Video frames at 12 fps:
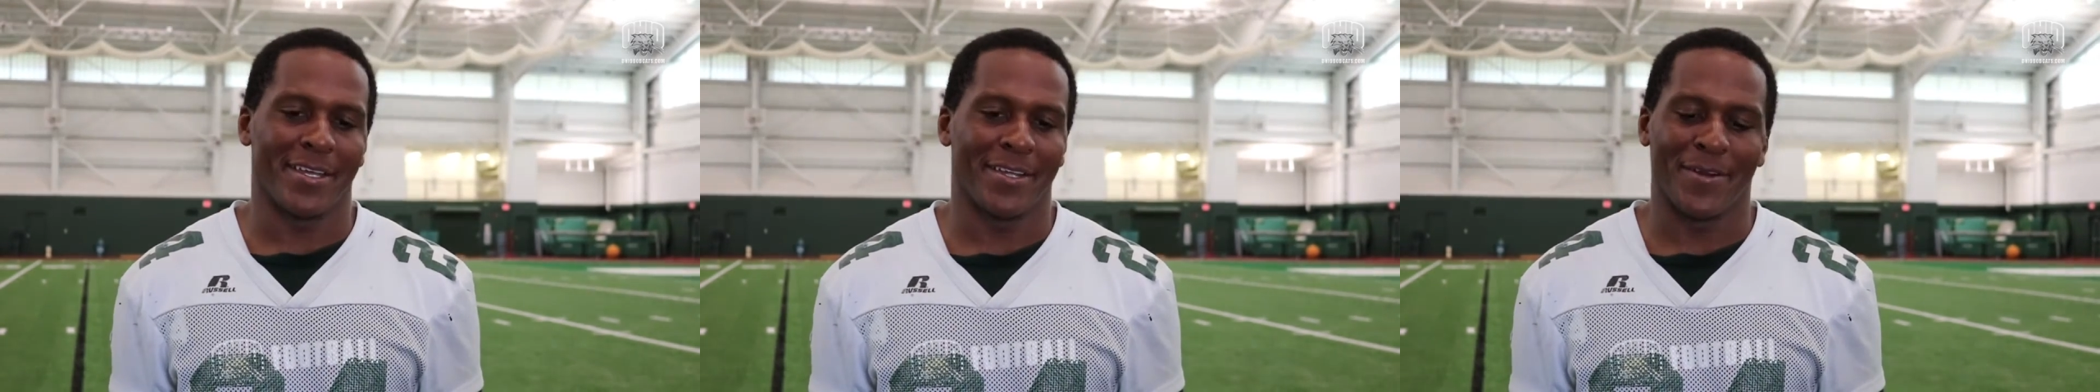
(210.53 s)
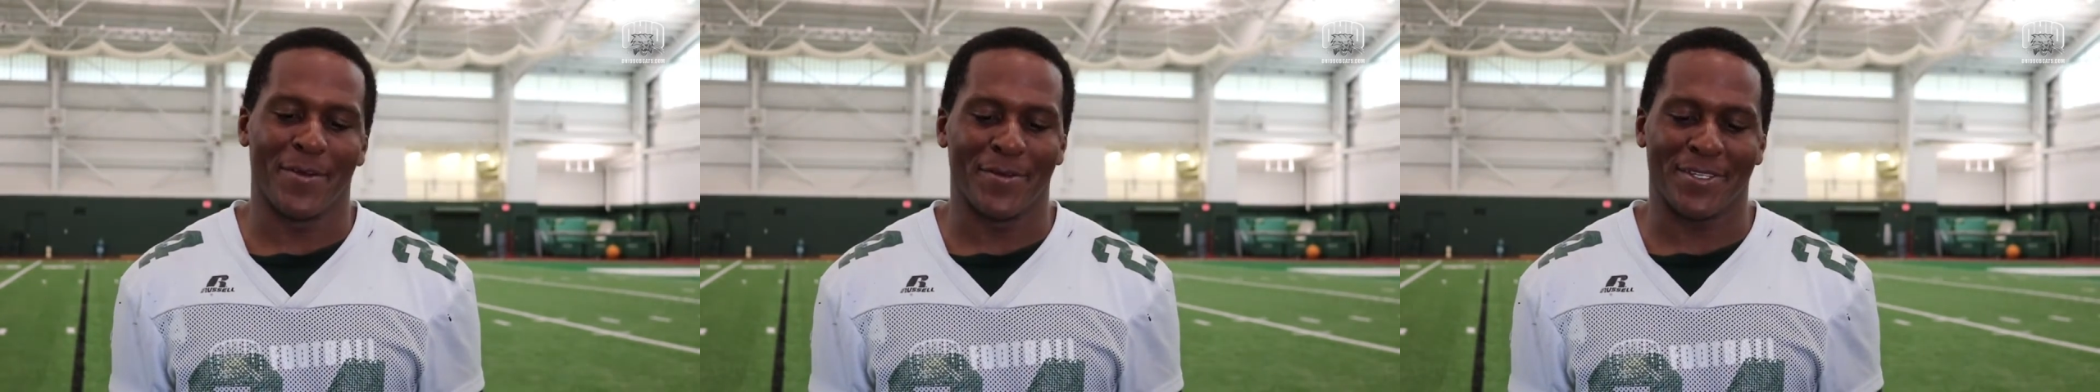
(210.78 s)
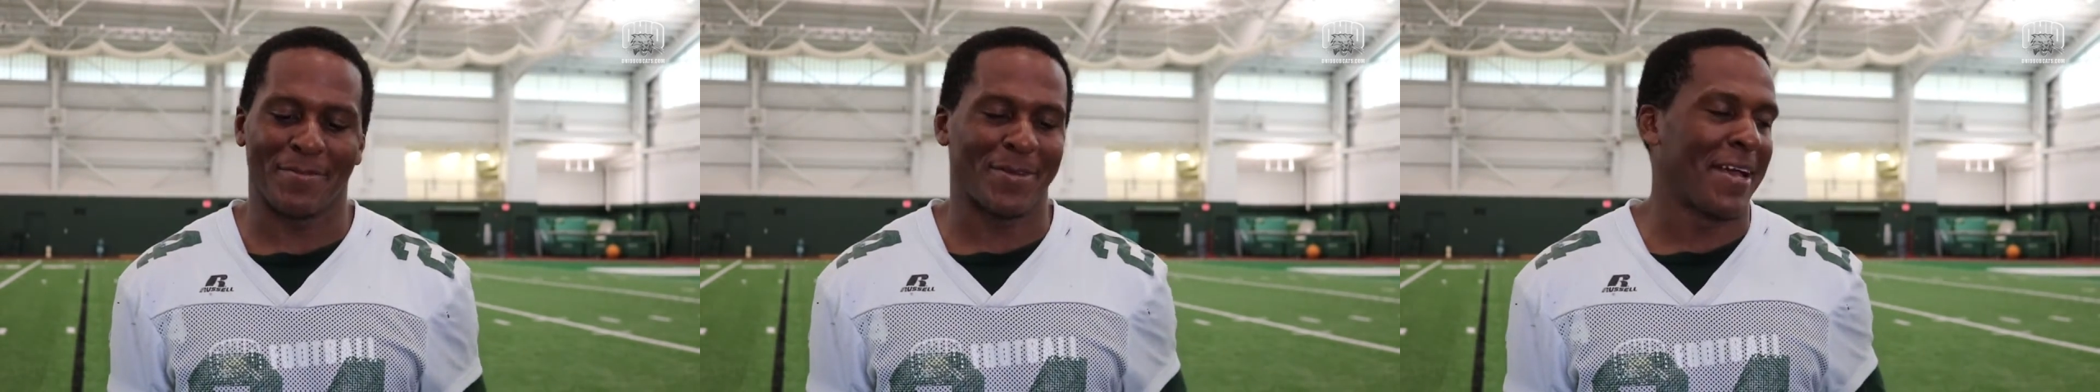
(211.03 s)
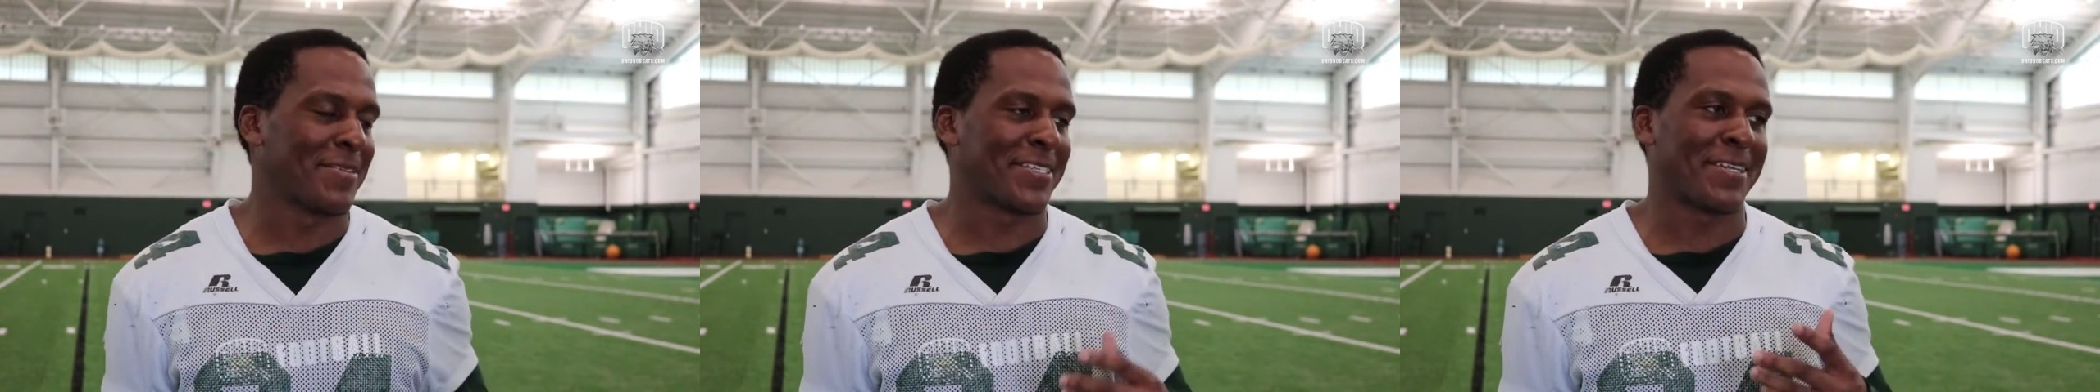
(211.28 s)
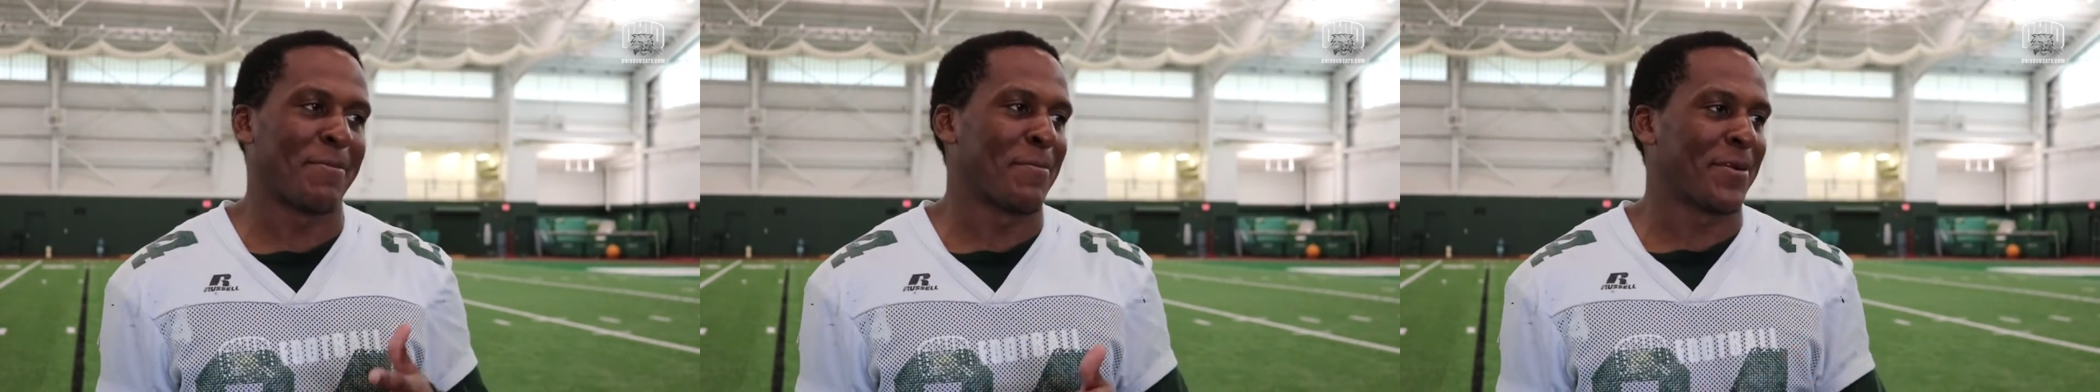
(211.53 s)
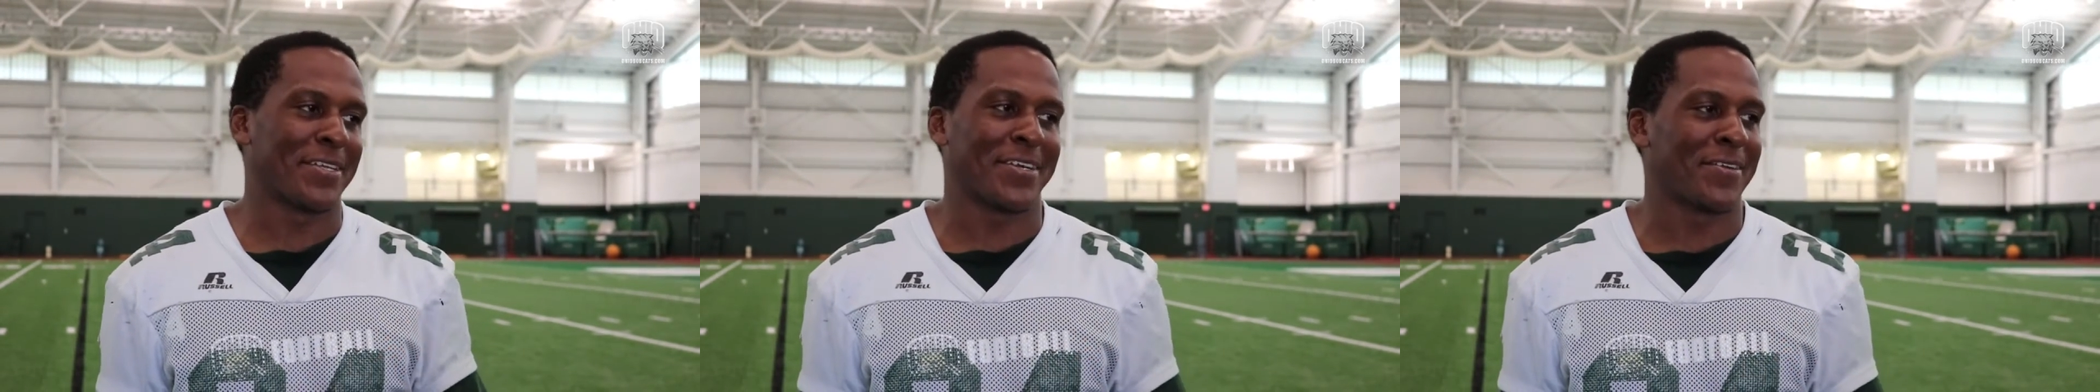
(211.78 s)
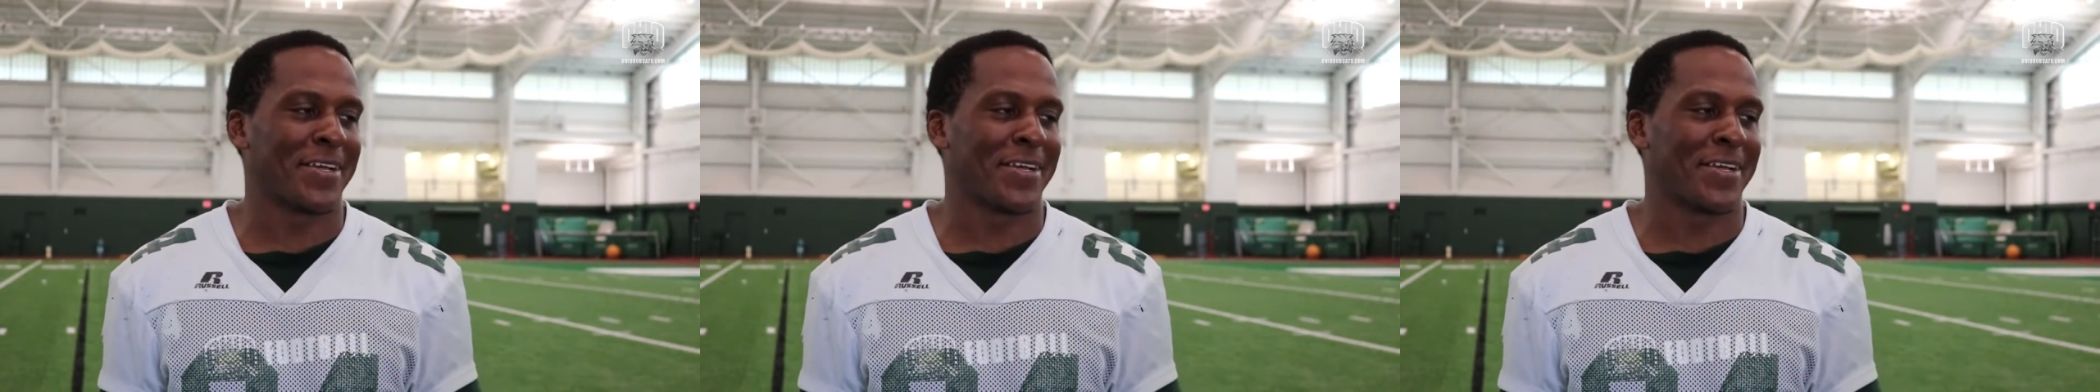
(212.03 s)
you know, sometimes some people can turn